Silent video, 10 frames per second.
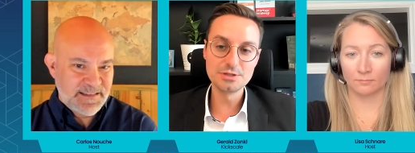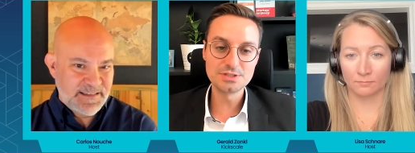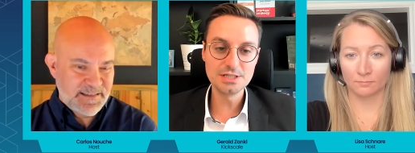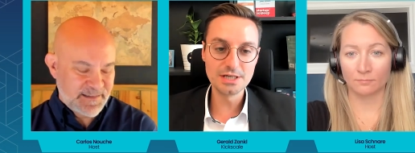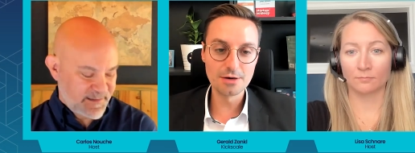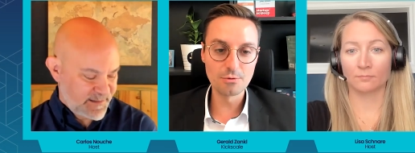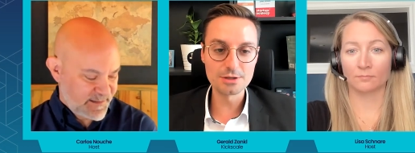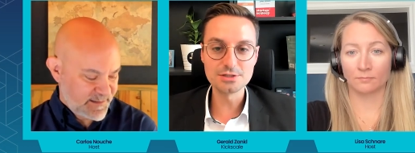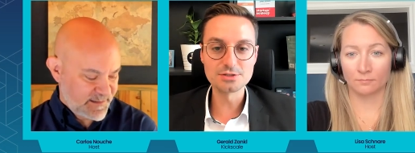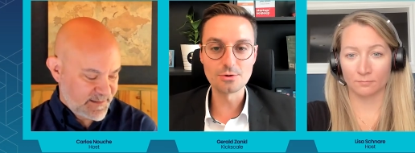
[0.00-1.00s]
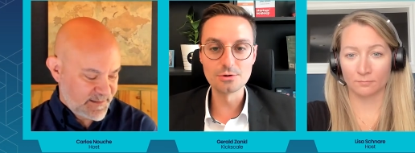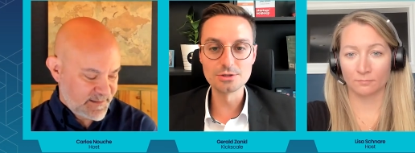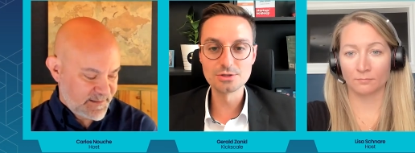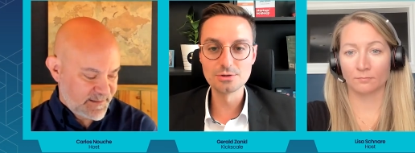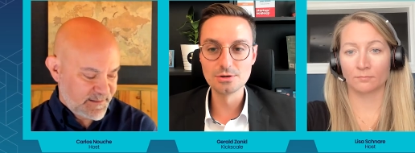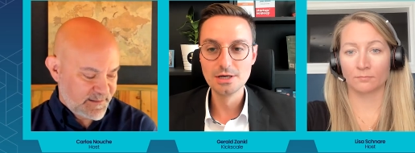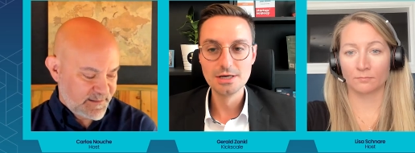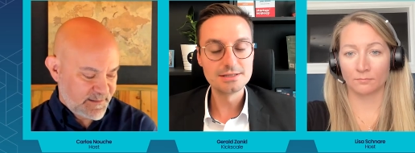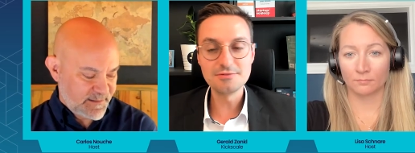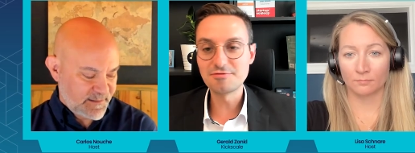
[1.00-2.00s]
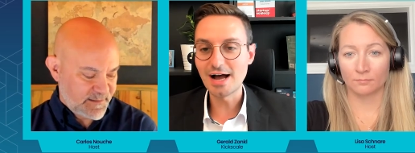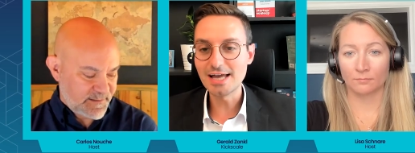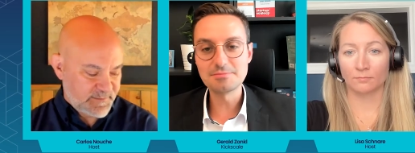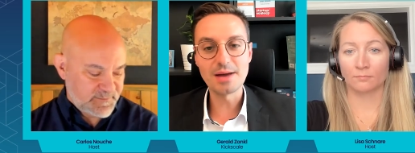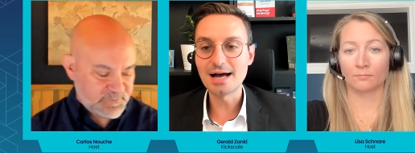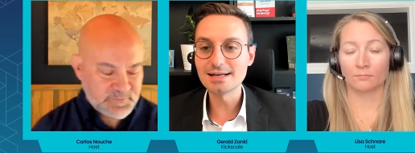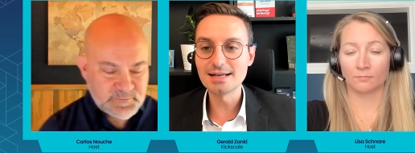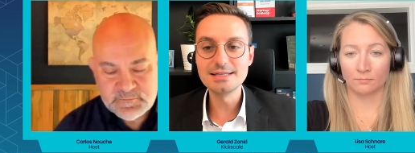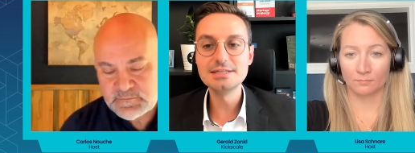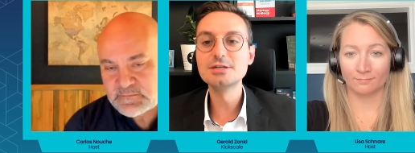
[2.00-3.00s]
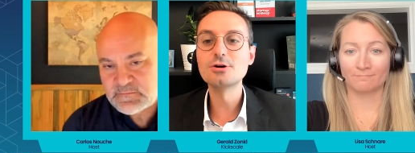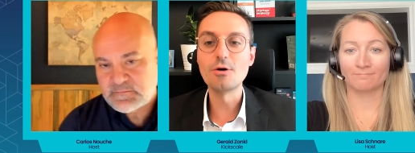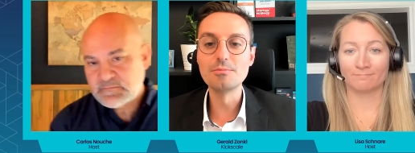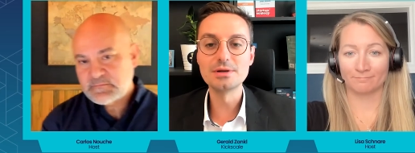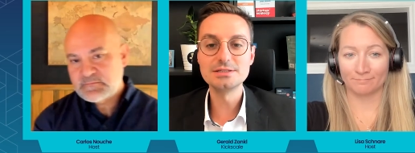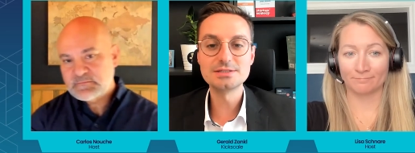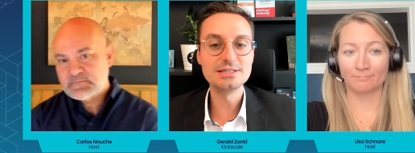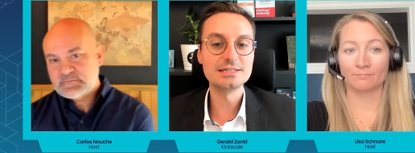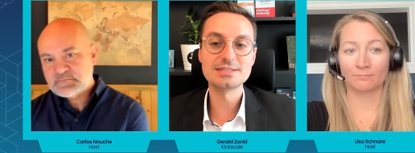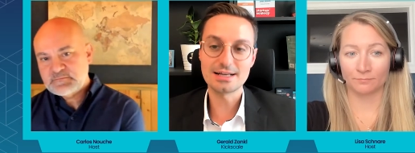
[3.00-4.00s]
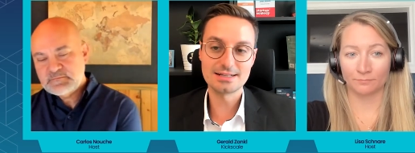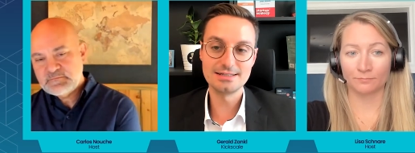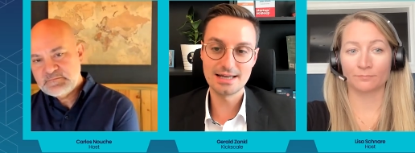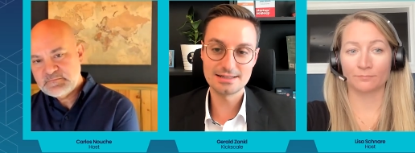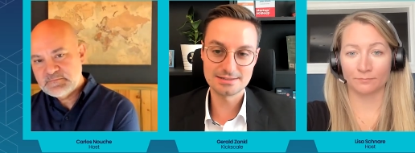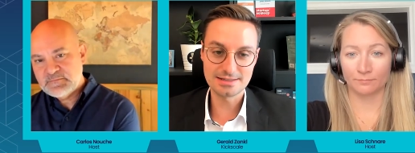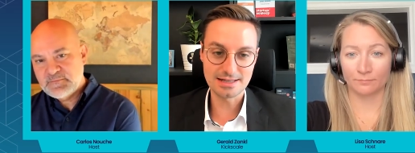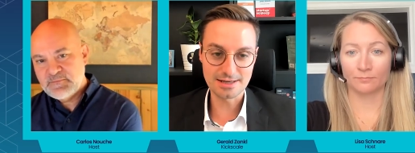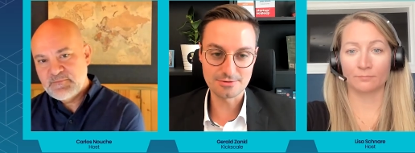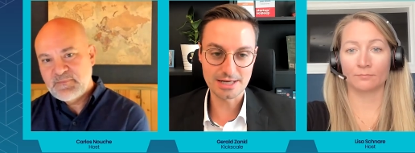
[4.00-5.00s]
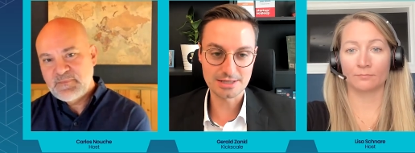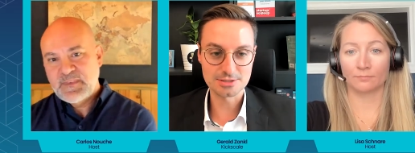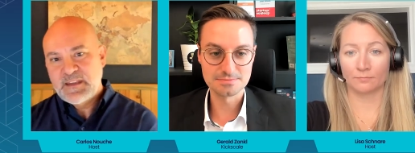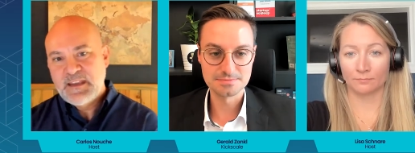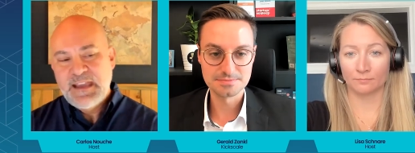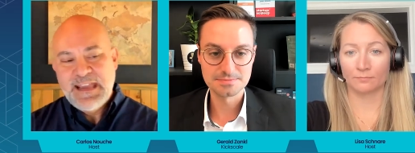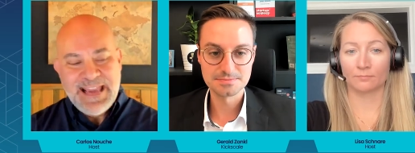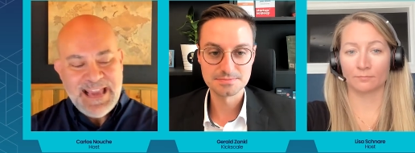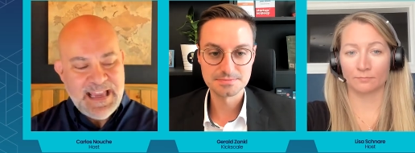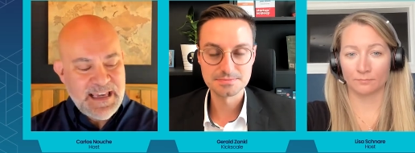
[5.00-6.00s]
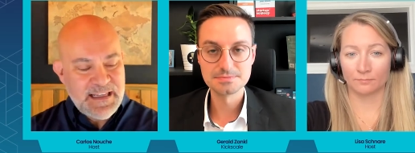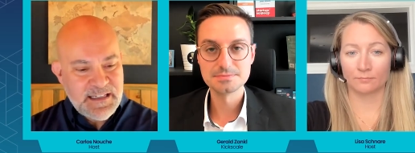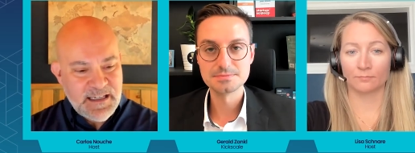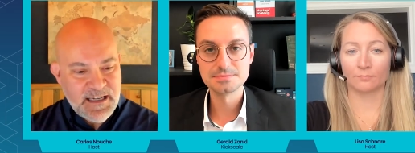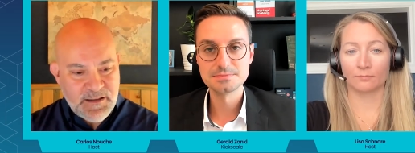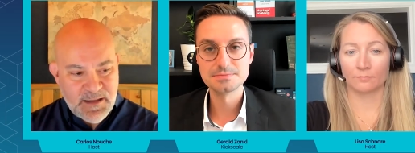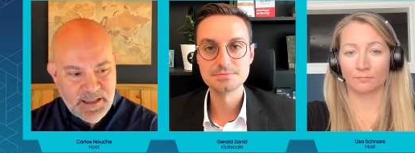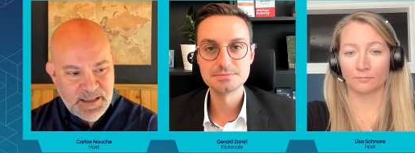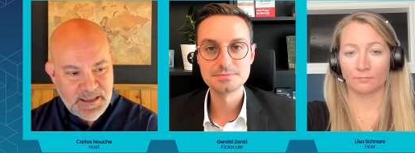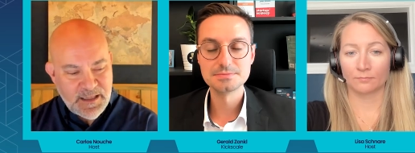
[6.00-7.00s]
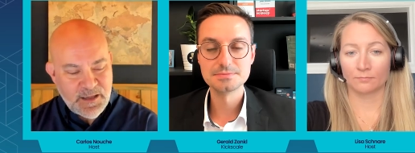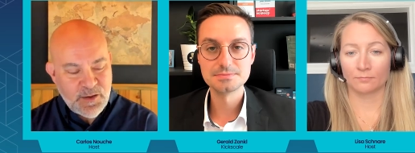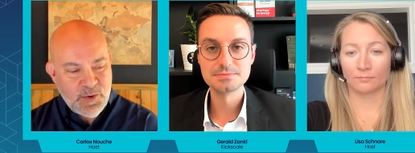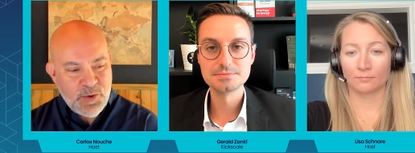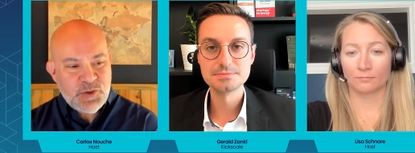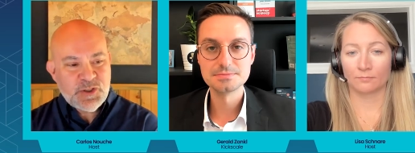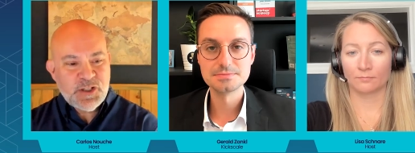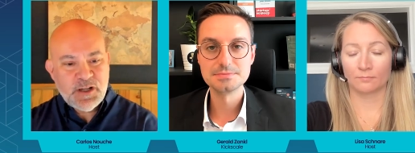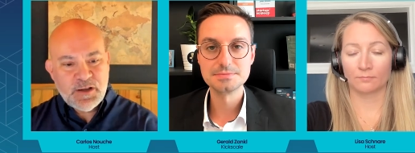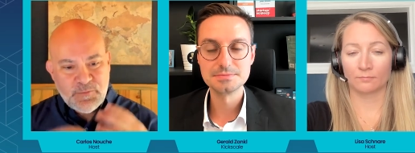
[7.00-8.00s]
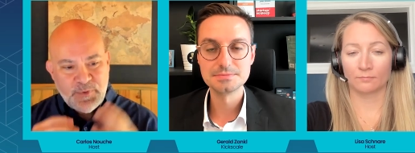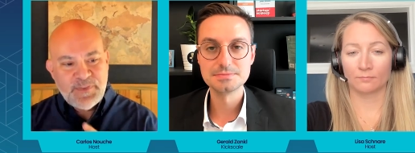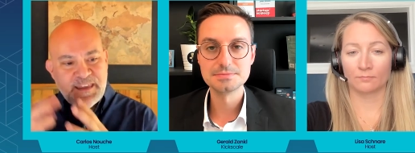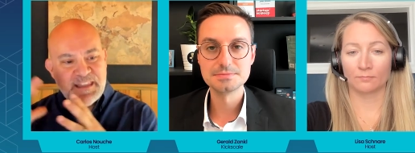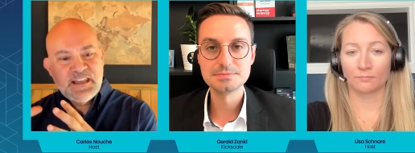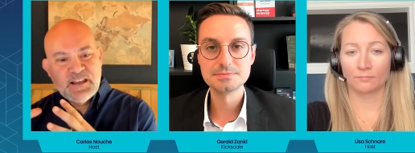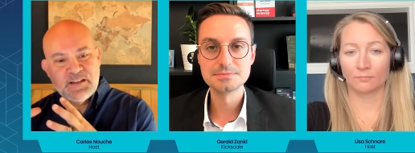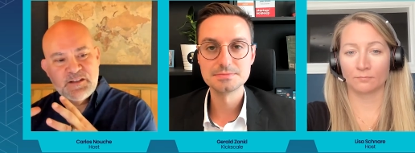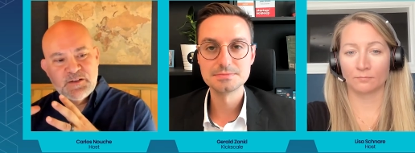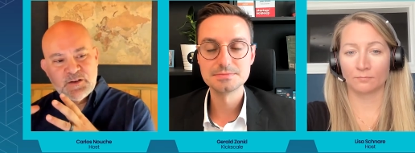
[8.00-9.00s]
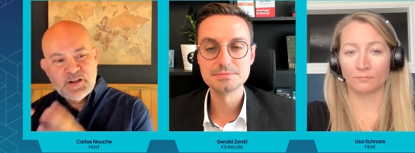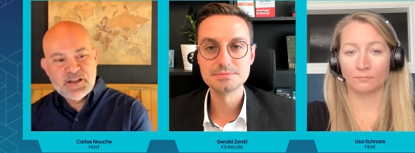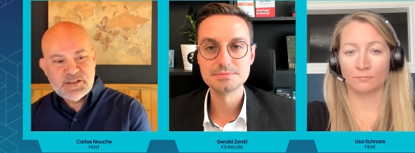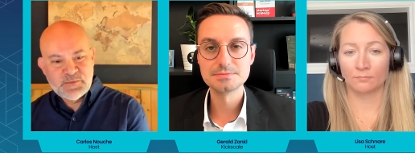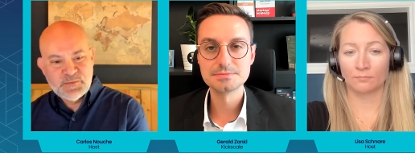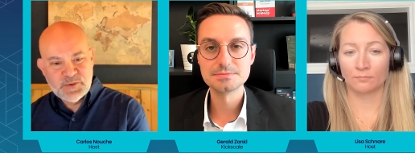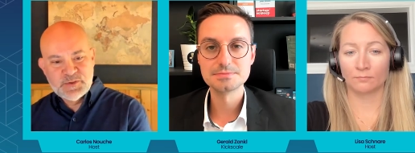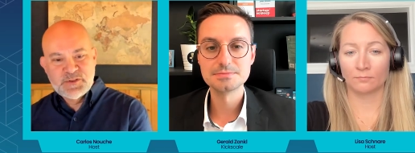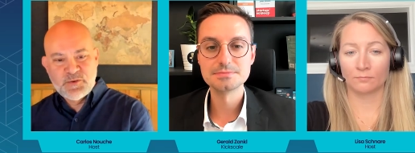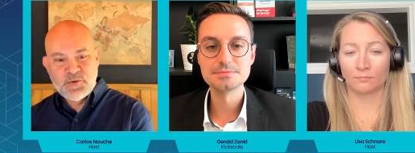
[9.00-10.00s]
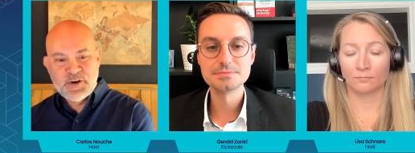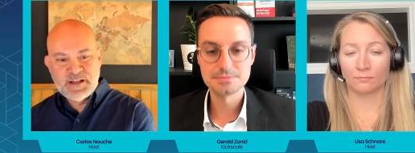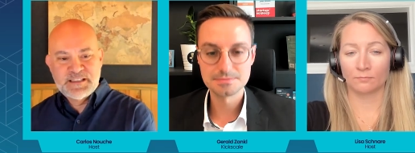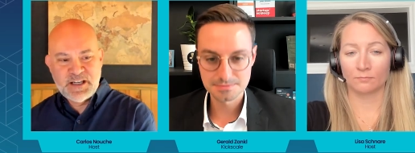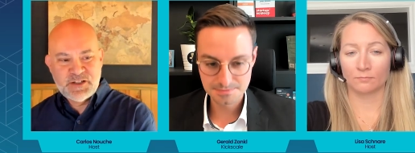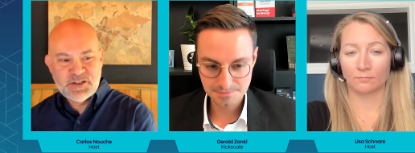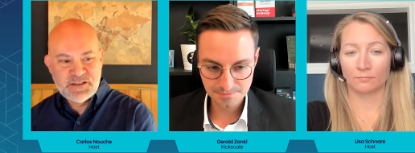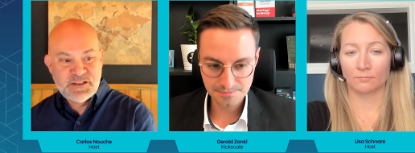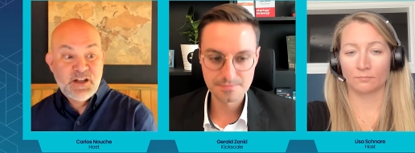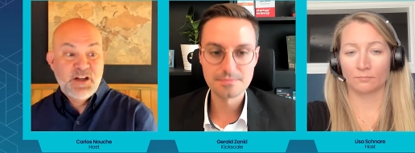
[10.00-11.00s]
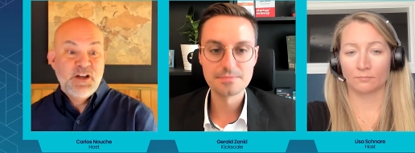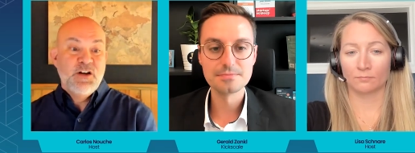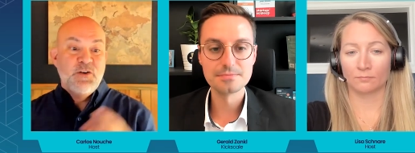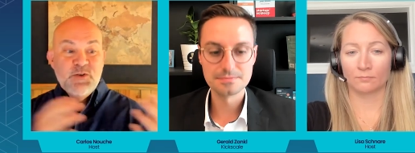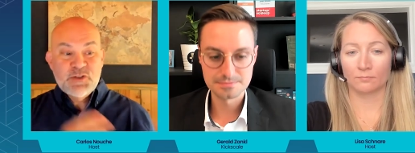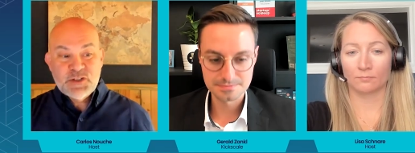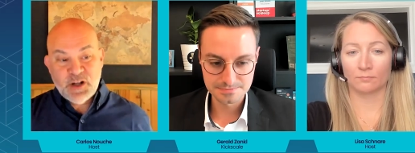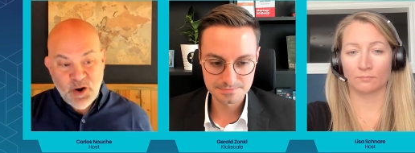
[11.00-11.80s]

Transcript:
Speaker 1: we see there, what is also defined by other leading companies in exactly that that direction.
Speaker 2: And uh, who should within your customers organizations who should